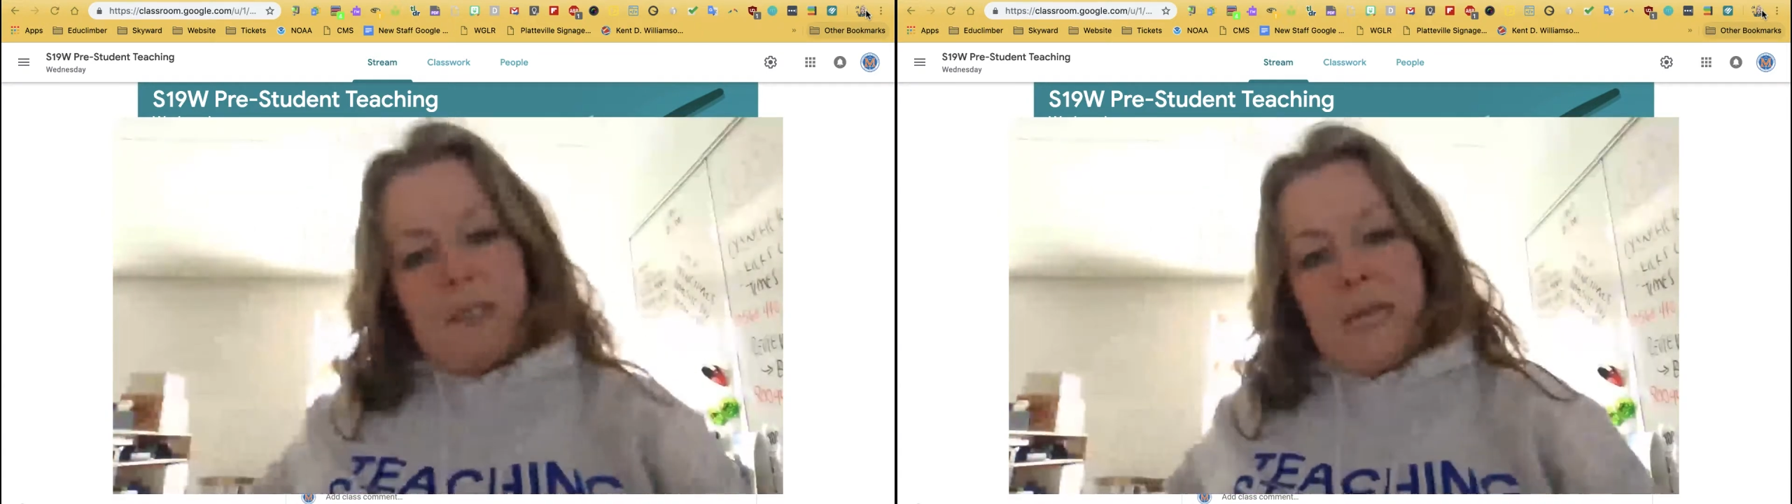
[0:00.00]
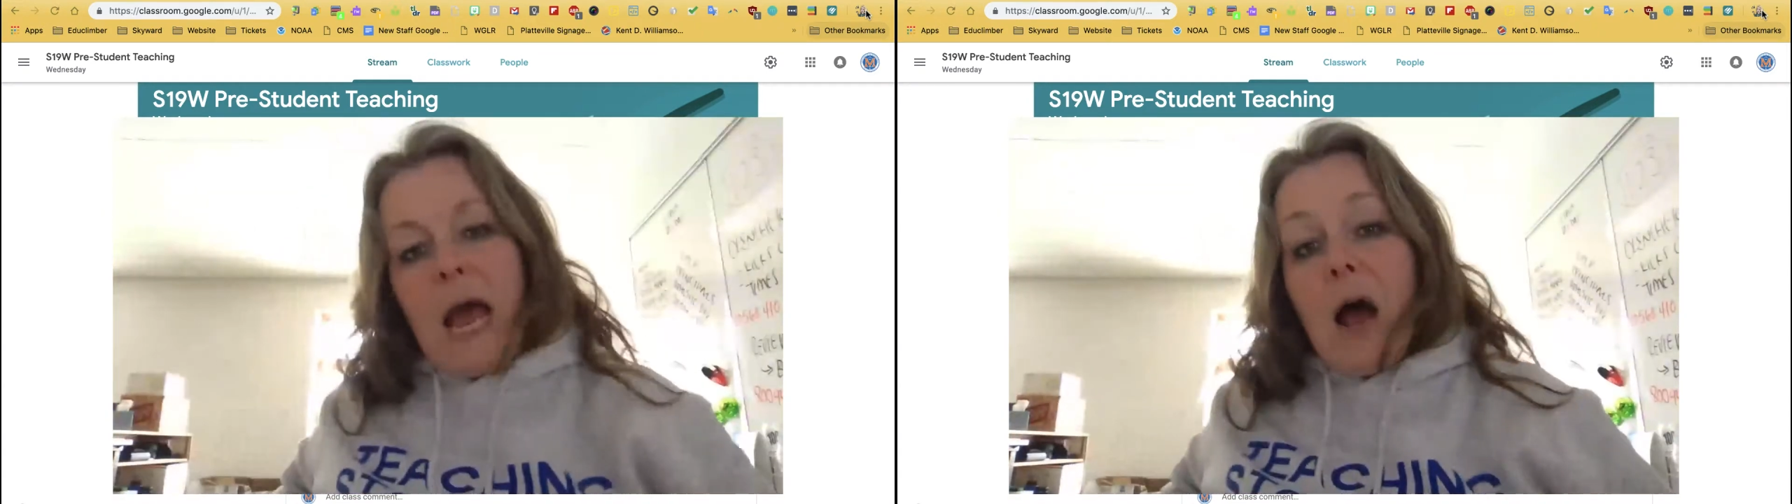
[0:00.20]

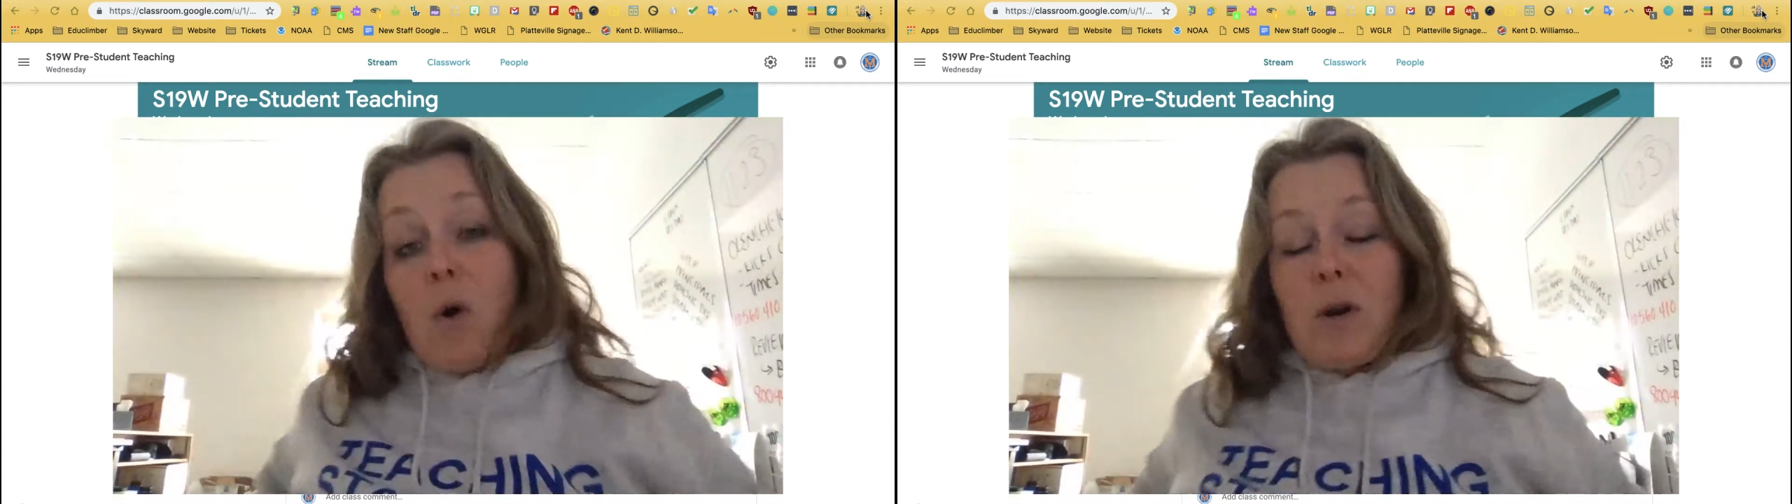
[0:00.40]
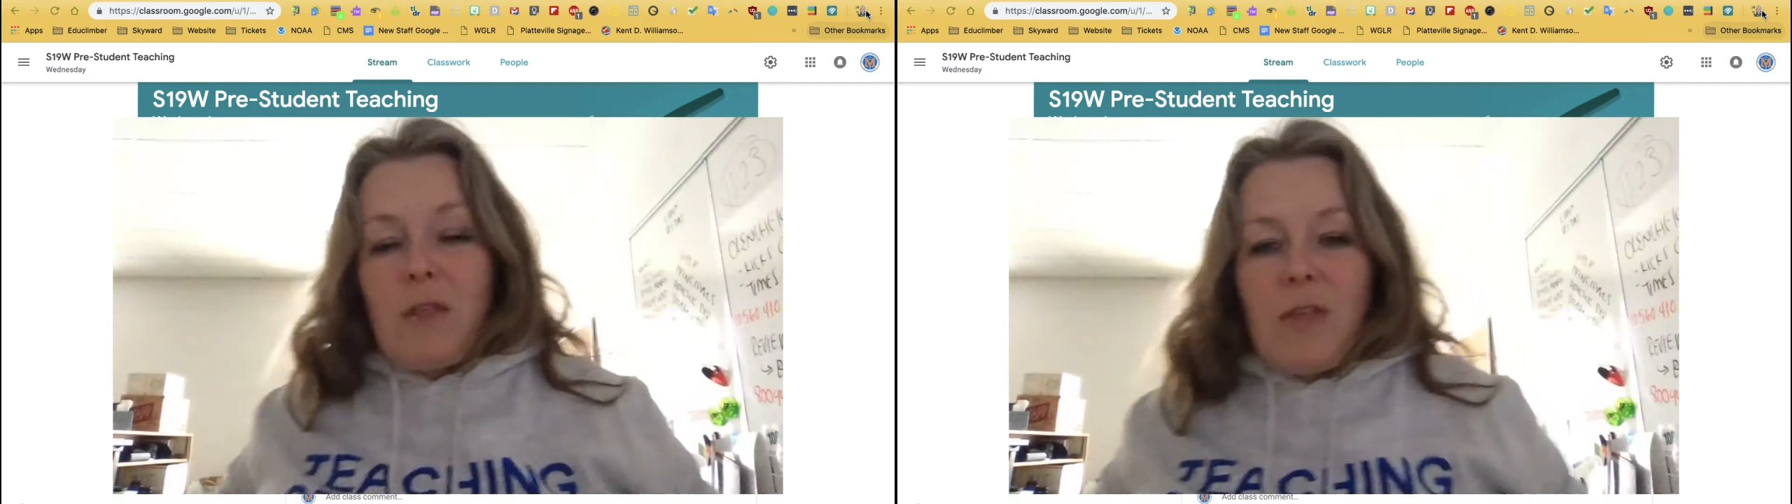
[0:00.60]

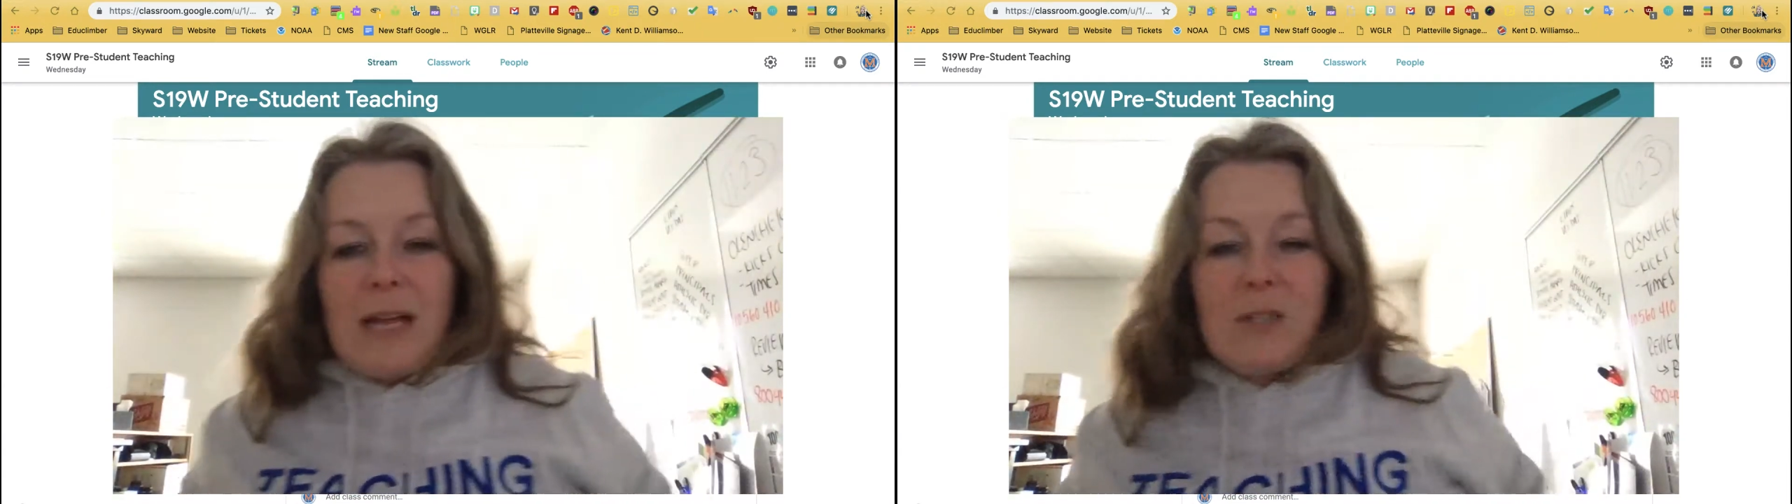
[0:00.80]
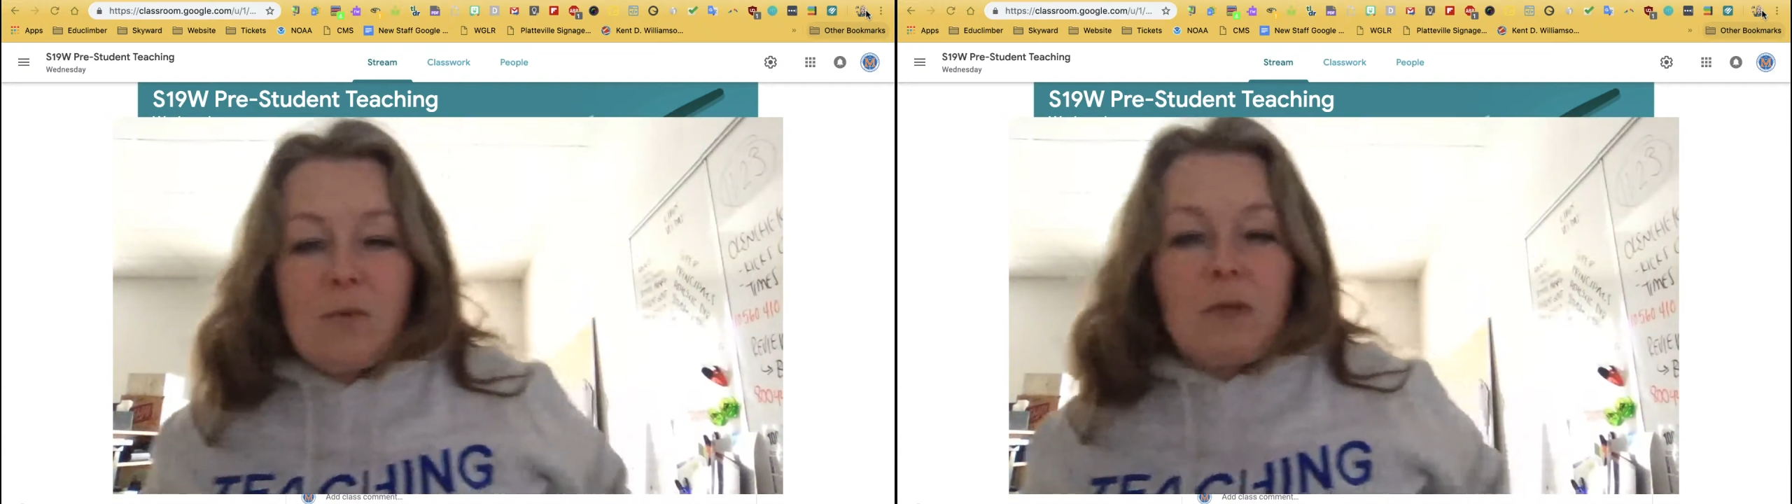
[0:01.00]
down,
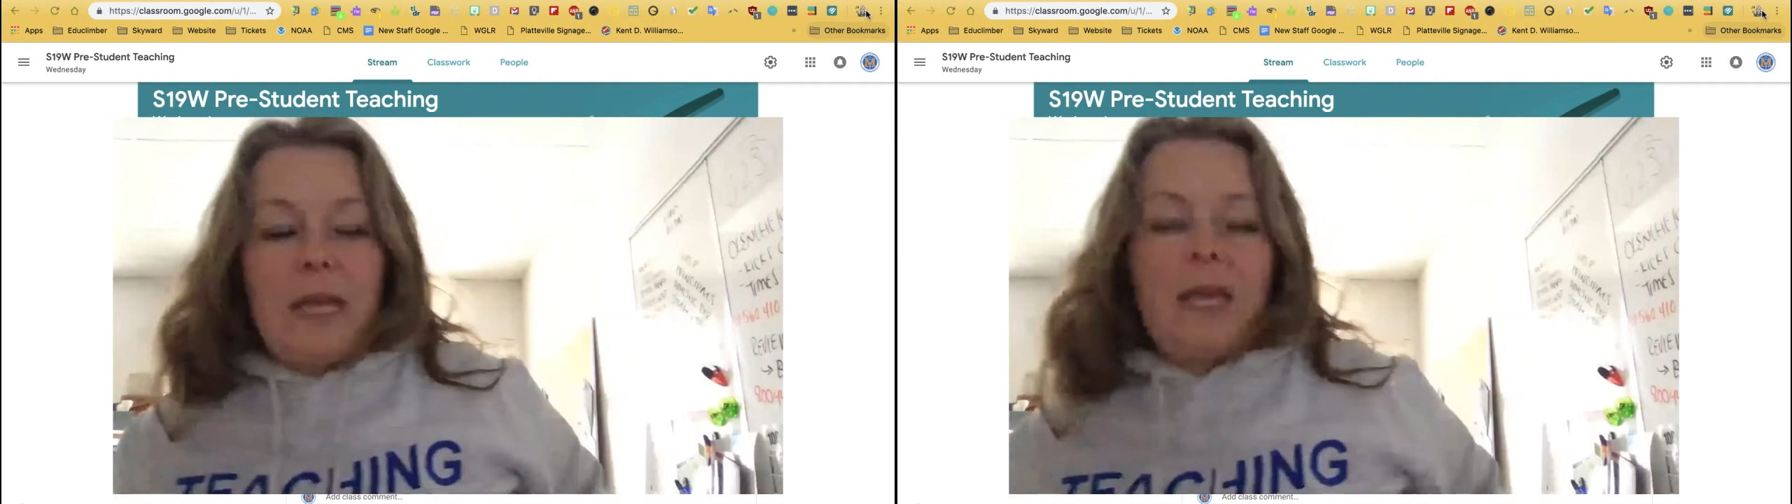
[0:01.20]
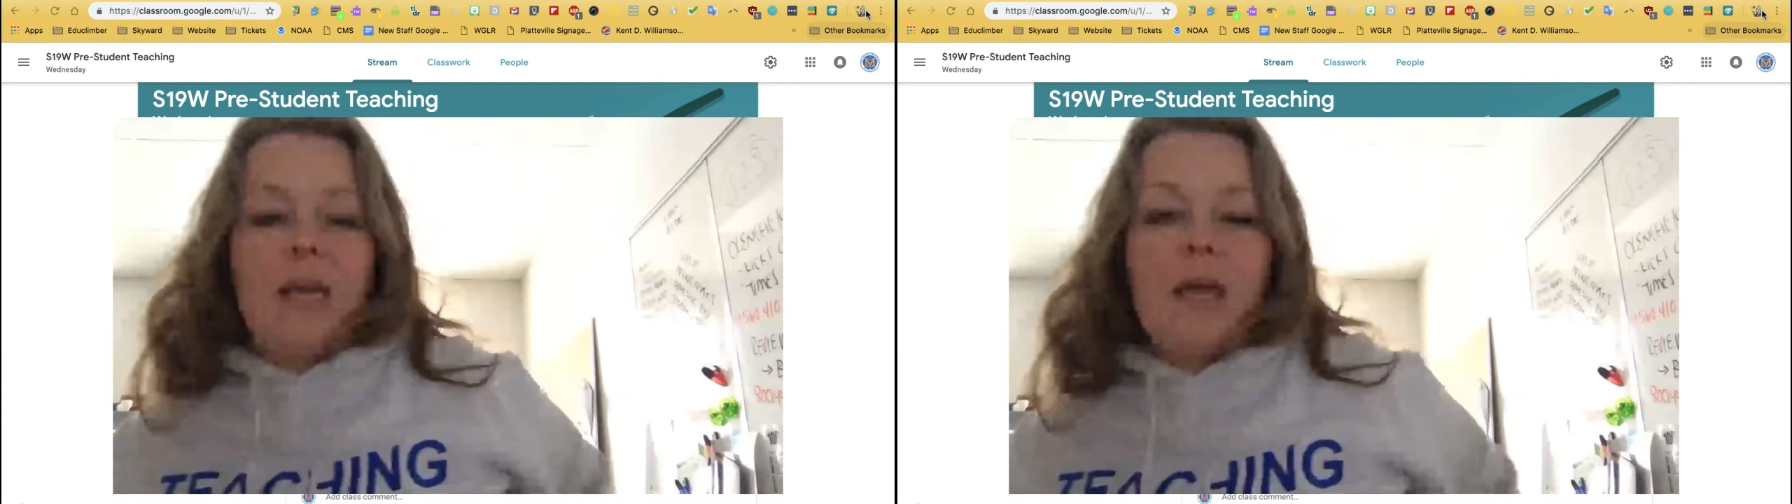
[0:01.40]
that's
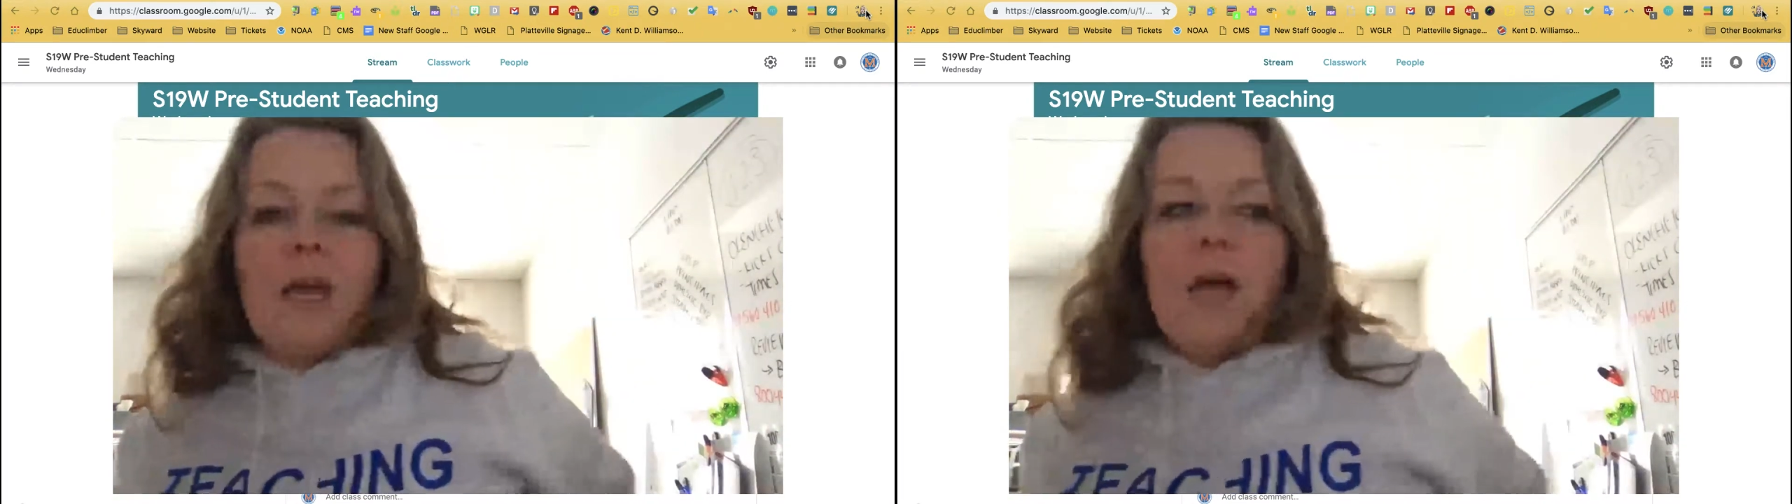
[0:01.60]
really